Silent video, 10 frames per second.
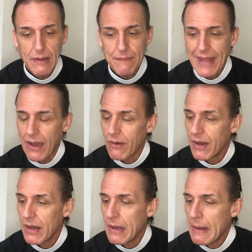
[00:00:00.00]
Now,
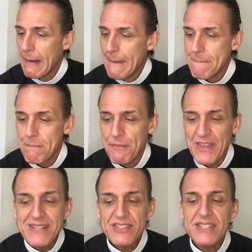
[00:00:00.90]

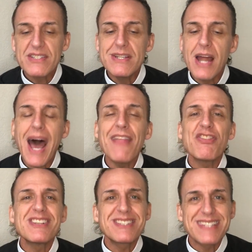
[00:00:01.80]
this is
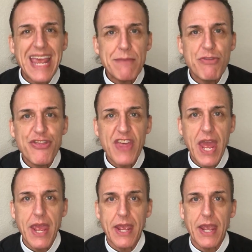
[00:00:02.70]
not the same
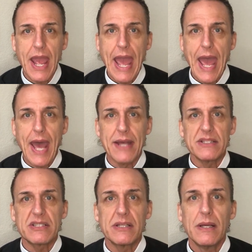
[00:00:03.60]
thing
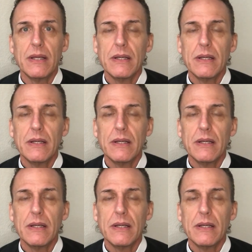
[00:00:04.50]
as,